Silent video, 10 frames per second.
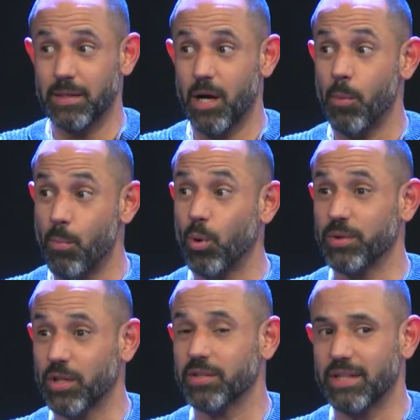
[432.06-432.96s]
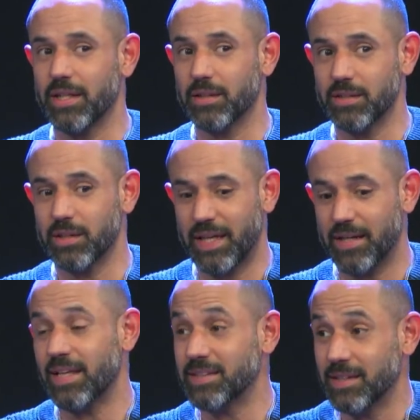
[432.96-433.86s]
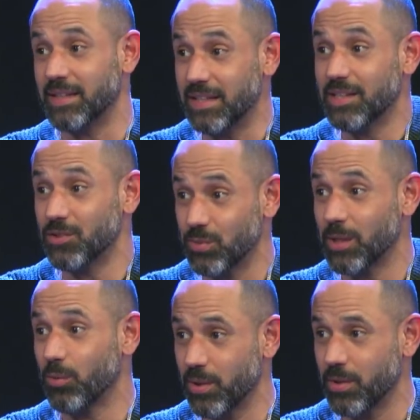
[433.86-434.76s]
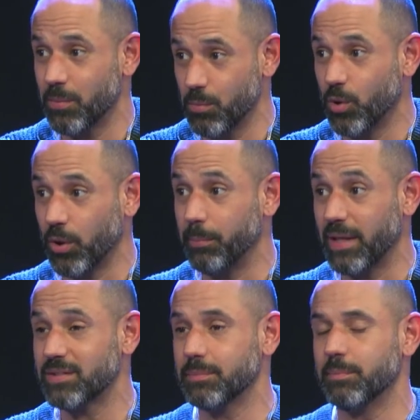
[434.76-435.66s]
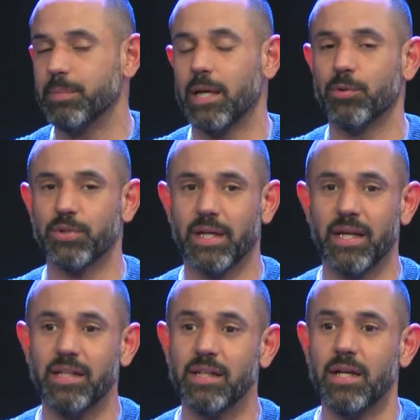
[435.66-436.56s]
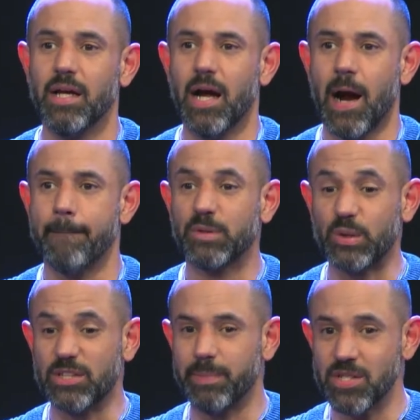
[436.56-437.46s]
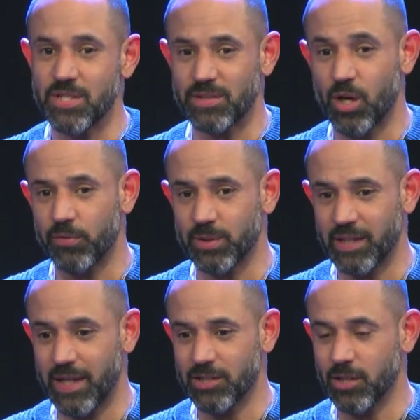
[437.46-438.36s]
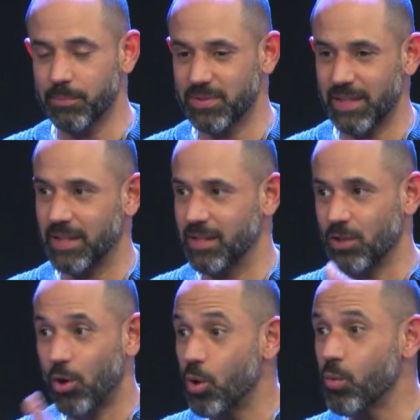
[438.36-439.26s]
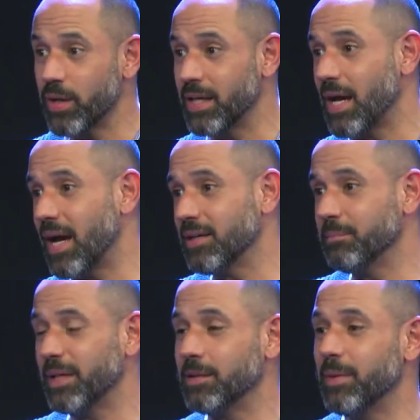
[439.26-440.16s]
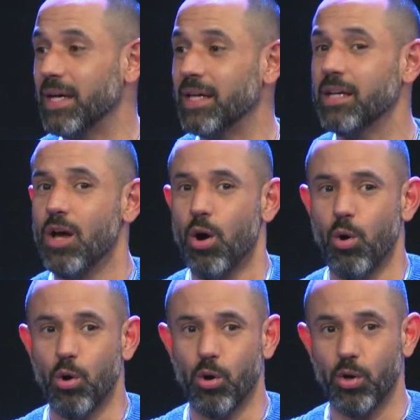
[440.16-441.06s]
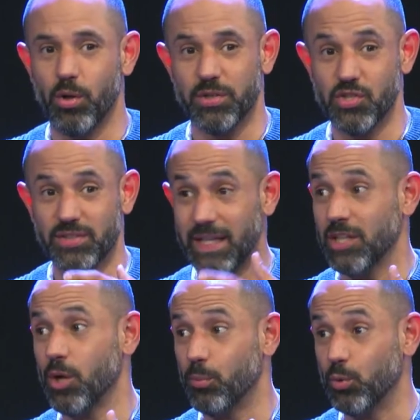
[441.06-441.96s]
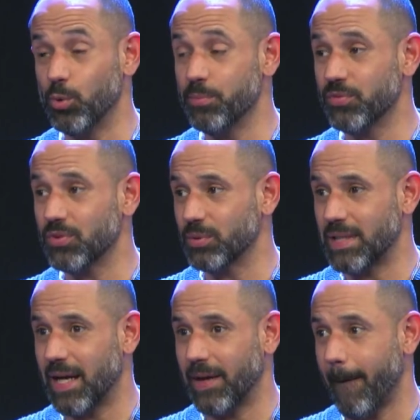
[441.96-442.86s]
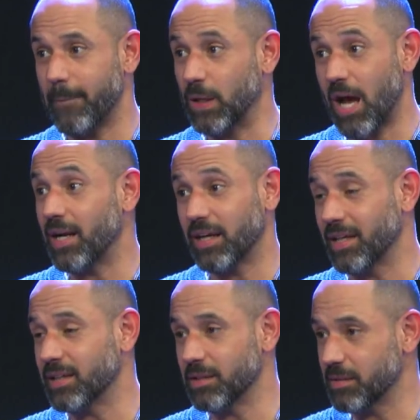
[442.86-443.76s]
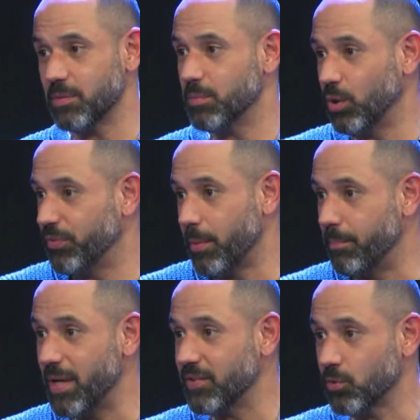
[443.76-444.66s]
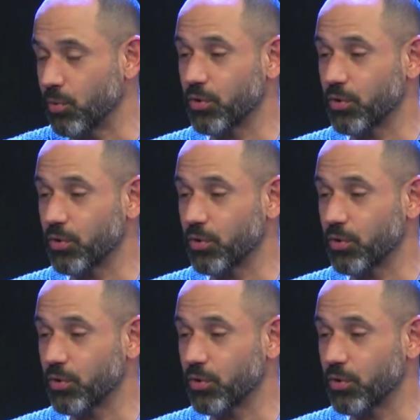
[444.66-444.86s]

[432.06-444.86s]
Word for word: are more, the, the, the care that they need is really where they're gonna best be able to get it. Um, so these patients often end up staying in the hallway at Maine Med or just taking up rooms that are not, again, you know, the best or more